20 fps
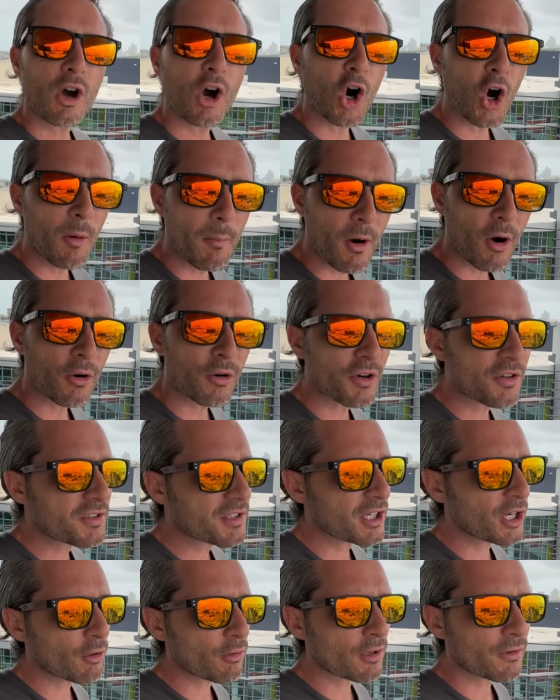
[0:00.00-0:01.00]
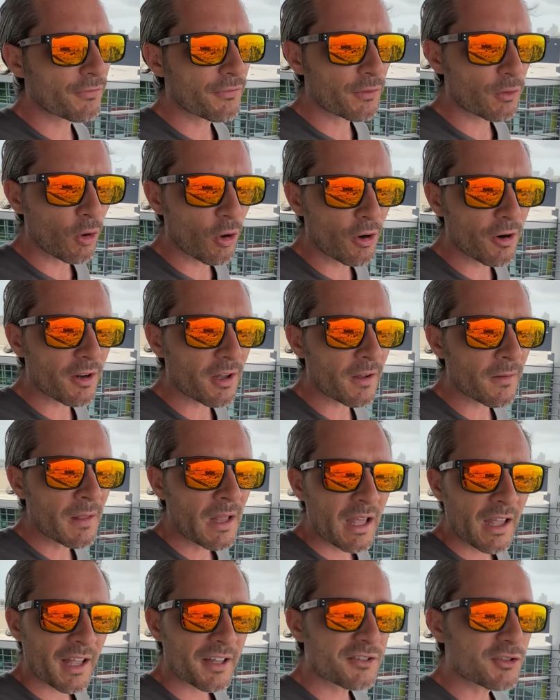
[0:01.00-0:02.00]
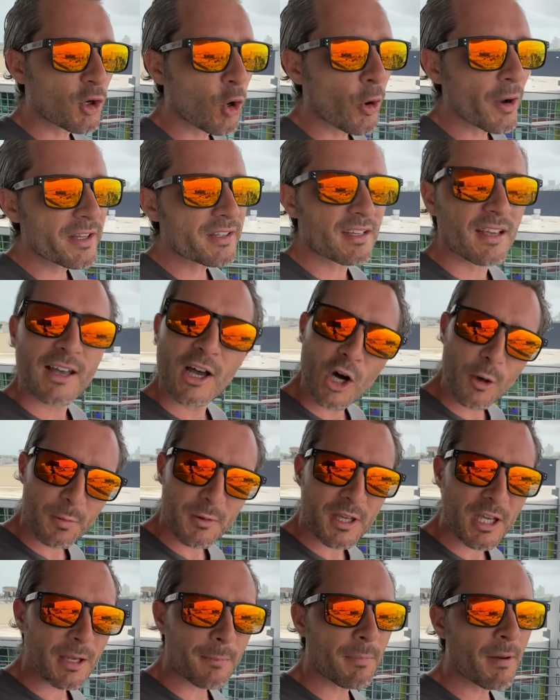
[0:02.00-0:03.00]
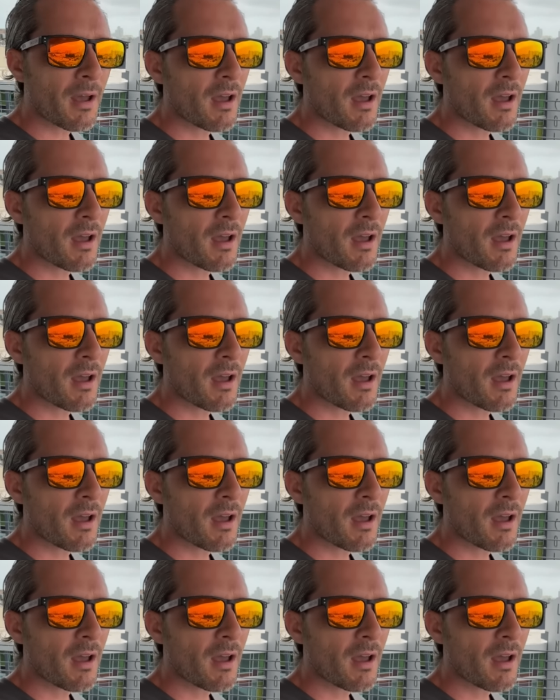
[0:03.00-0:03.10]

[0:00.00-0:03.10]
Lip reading: homeowners here in Florida, it's going to help keep